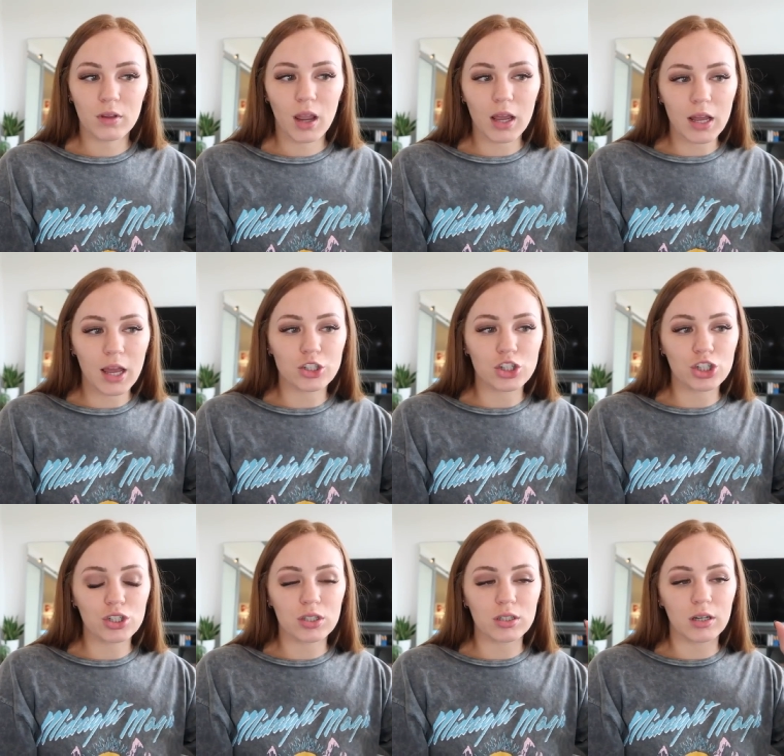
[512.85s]
It's
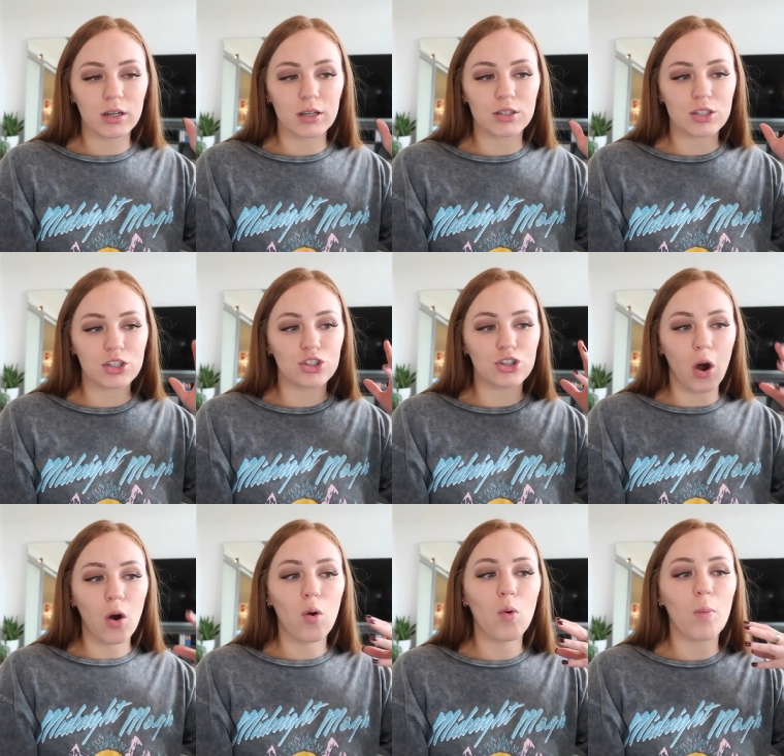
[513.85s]
just, it's
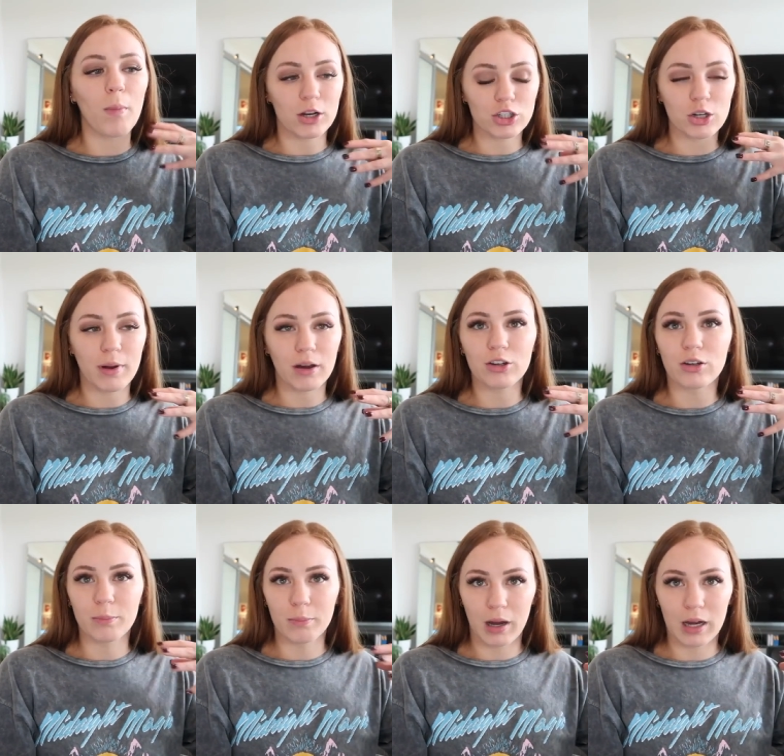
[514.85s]
so much about your
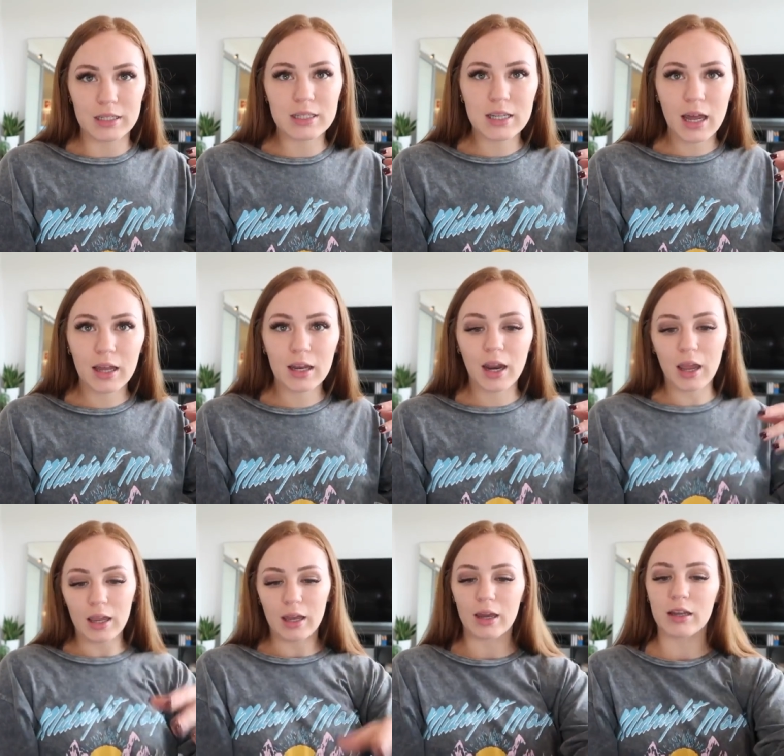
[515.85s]
mindset
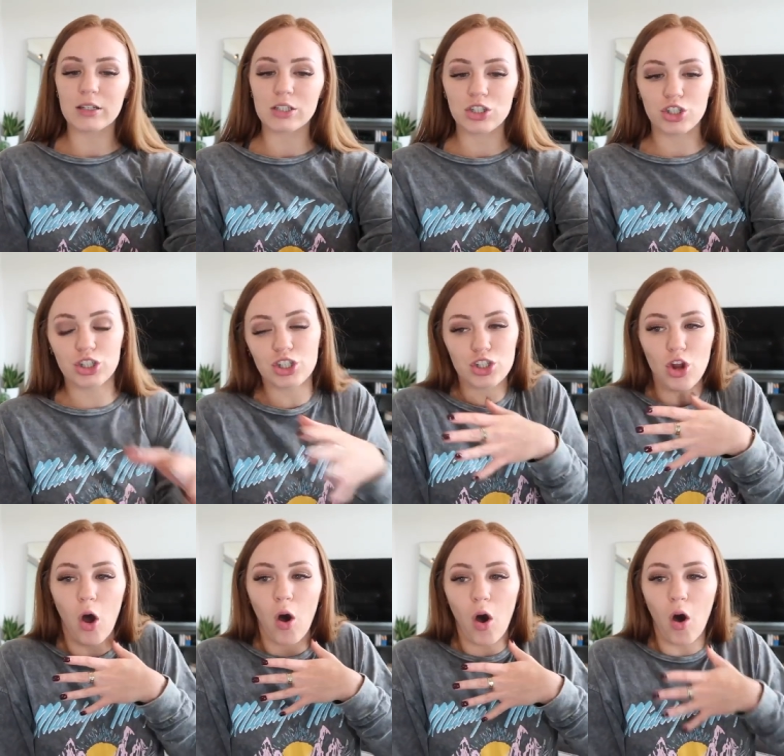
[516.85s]
and just
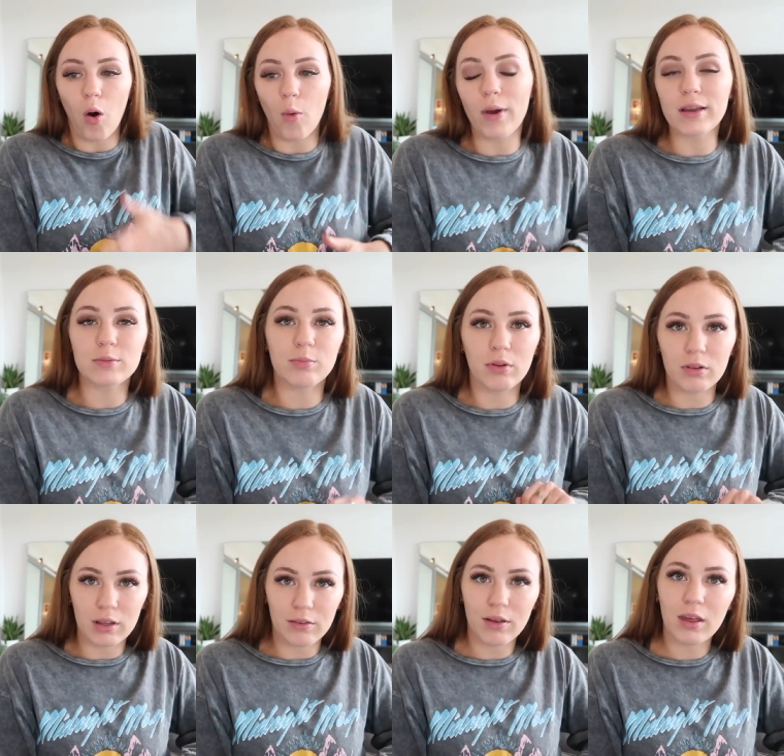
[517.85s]
always
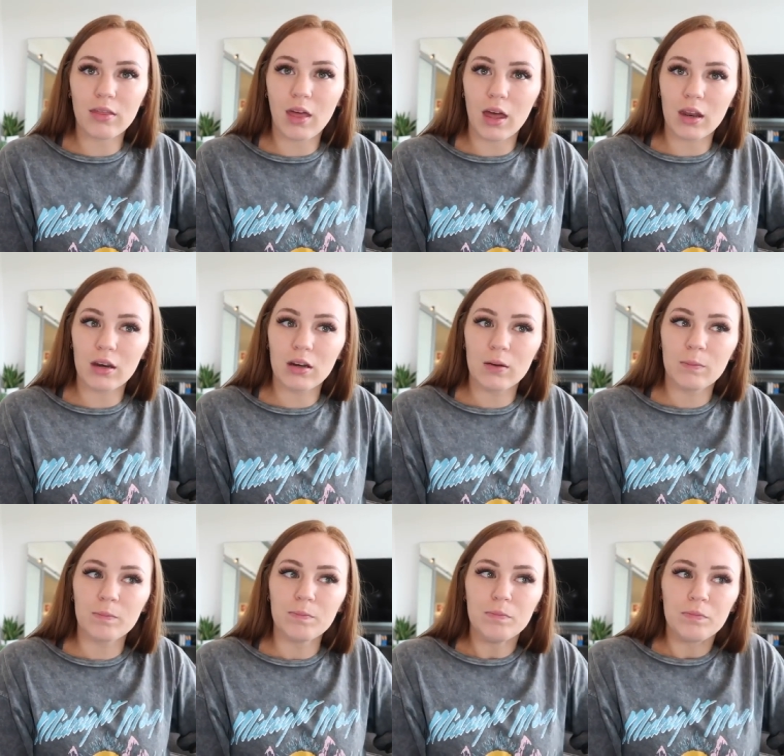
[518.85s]
believing that,
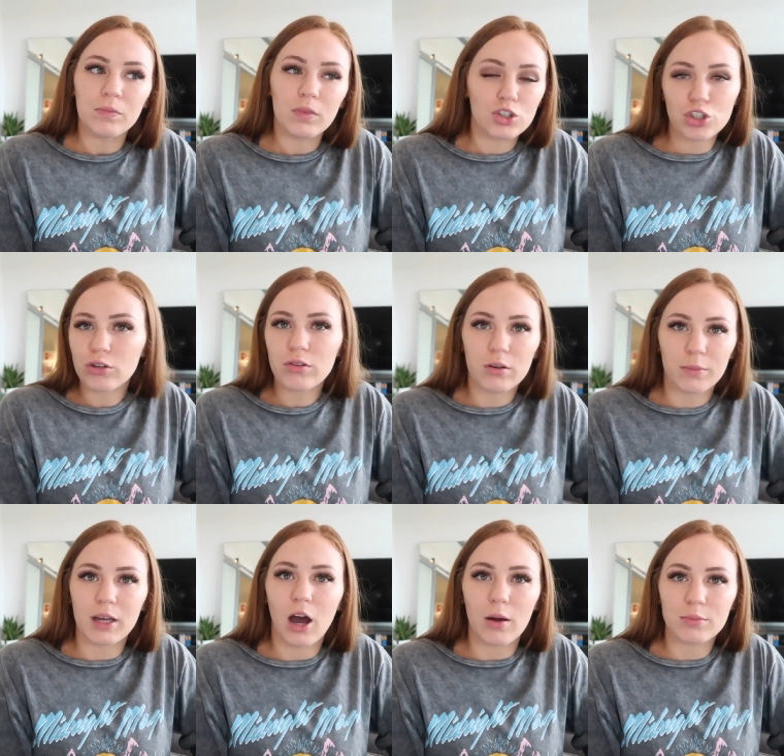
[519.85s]
sure, there'll
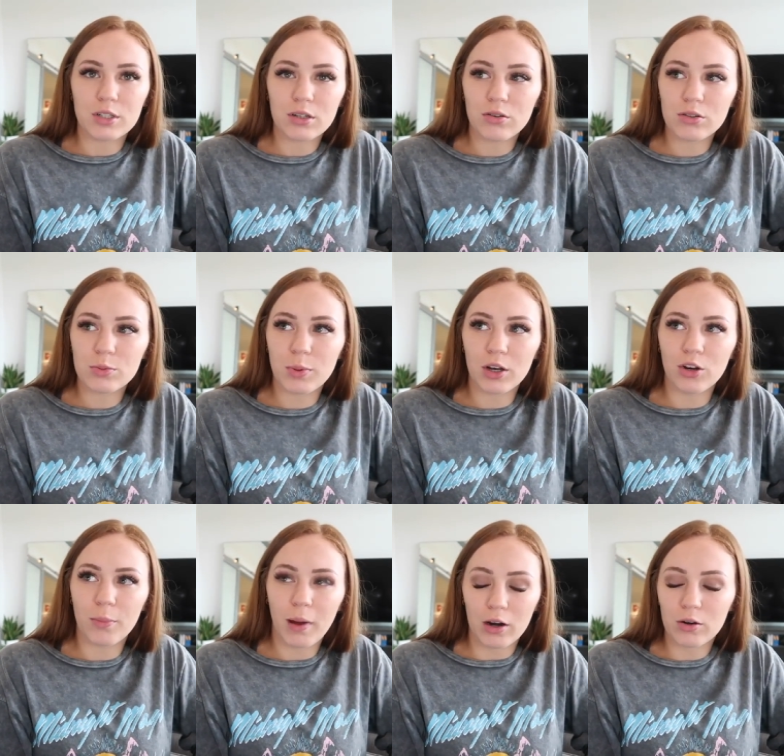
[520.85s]
be obstacles, but
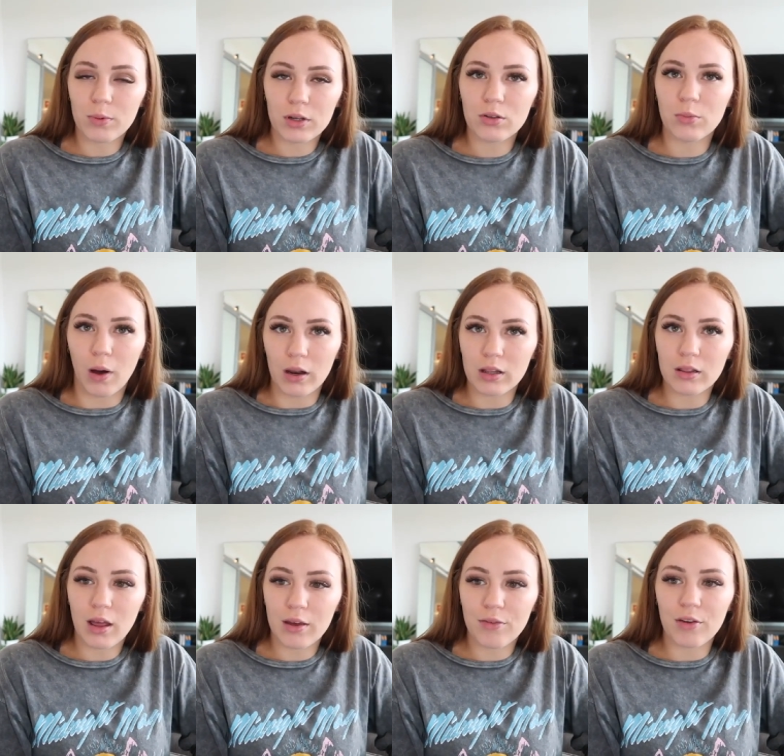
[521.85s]
no matter what you want in
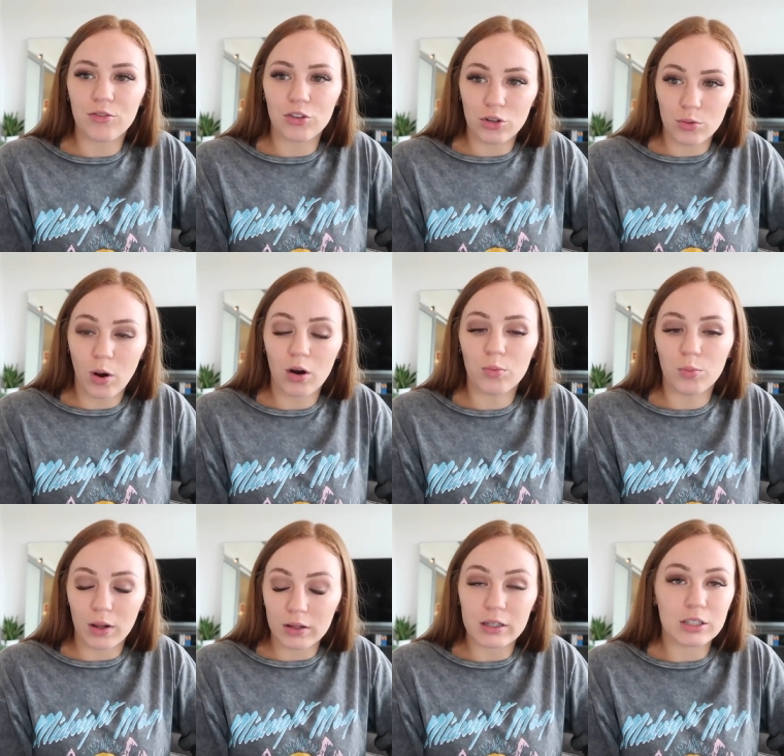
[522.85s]
life, if you are
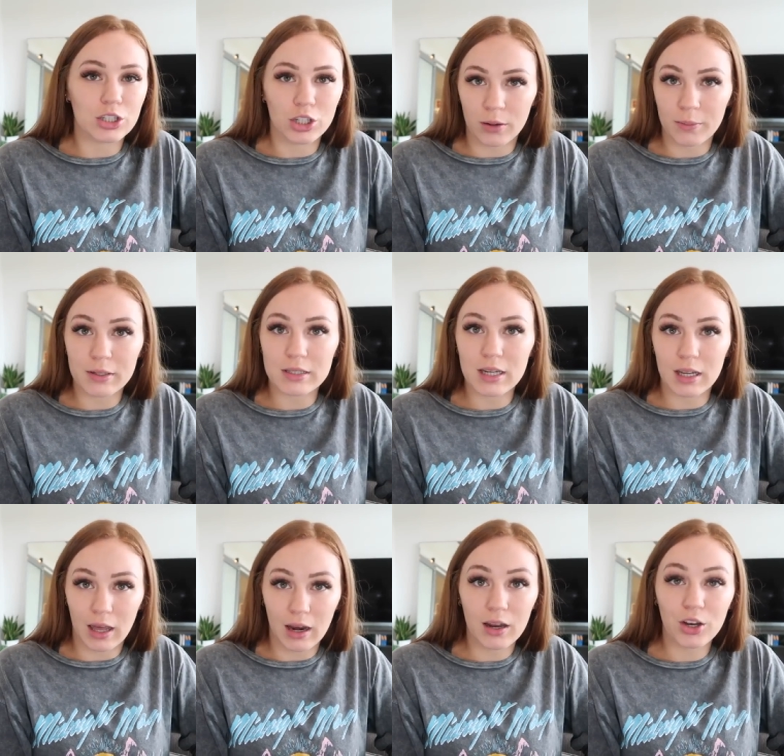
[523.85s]
really determined to
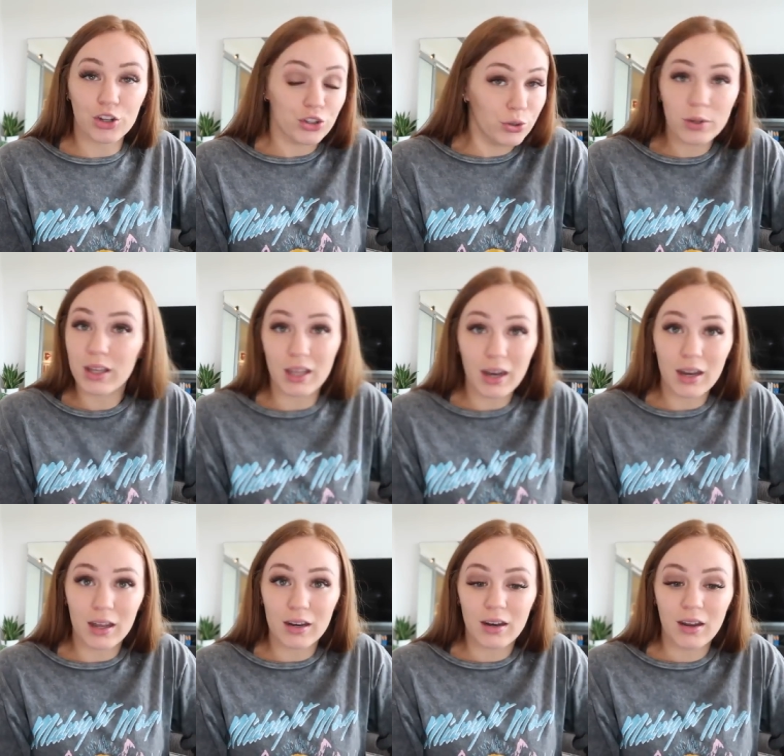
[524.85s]
get it, you can get
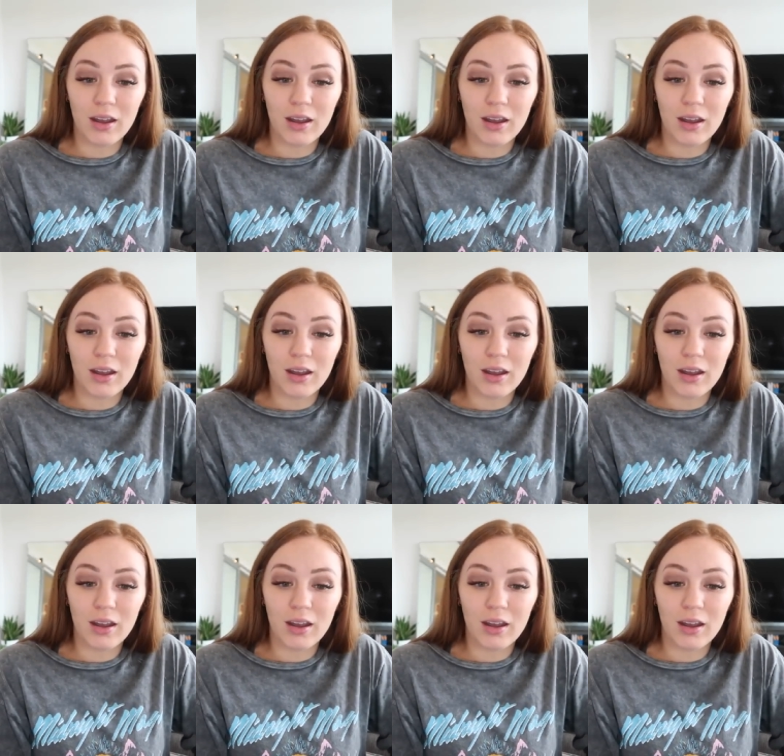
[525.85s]
it.